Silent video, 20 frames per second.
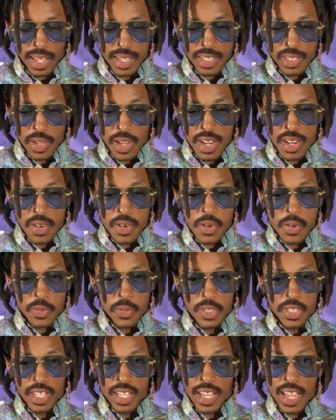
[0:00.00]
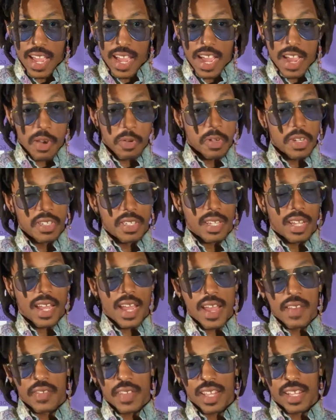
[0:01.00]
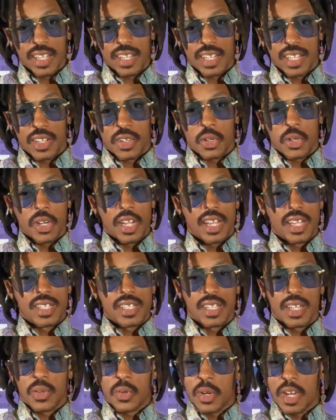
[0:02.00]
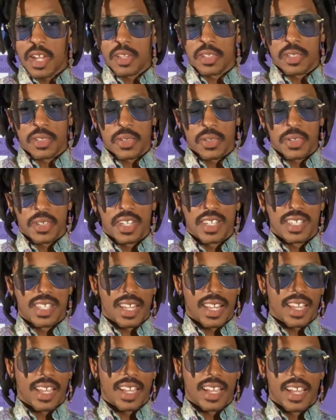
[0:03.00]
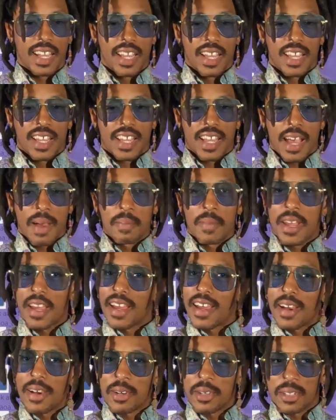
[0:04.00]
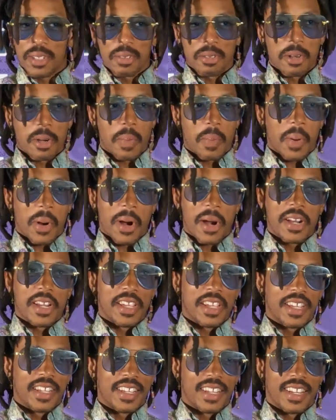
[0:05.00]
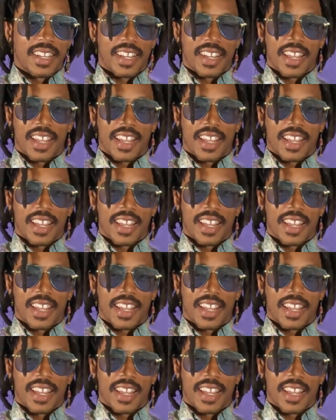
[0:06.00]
So I don't really I wouldn't say I have like any crazy or wild stories. Like, I'm not out on the road partying.